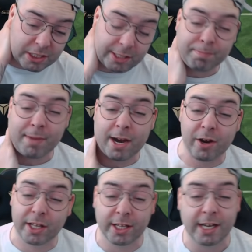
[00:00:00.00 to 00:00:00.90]
to
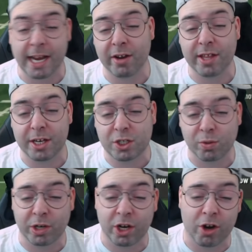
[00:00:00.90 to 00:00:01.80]
Maryland, I know they're
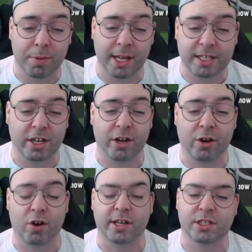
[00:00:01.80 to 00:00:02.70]
2-0, but that's going to
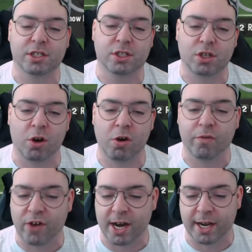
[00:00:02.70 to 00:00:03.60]
knock us so
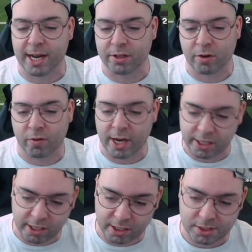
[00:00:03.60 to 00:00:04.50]
far down the
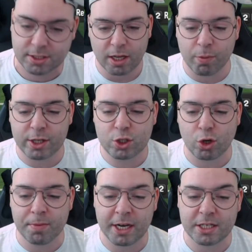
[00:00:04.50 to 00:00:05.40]
rankings. Like, we're
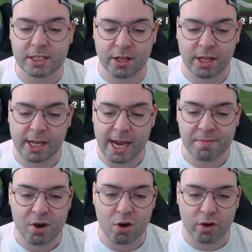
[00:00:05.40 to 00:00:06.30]
two minutes into the
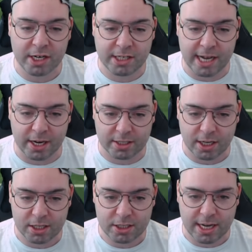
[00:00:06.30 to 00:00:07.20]
game. We're already down a
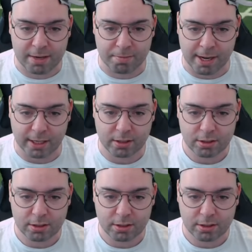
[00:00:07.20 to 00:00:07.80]
touchdown, mate.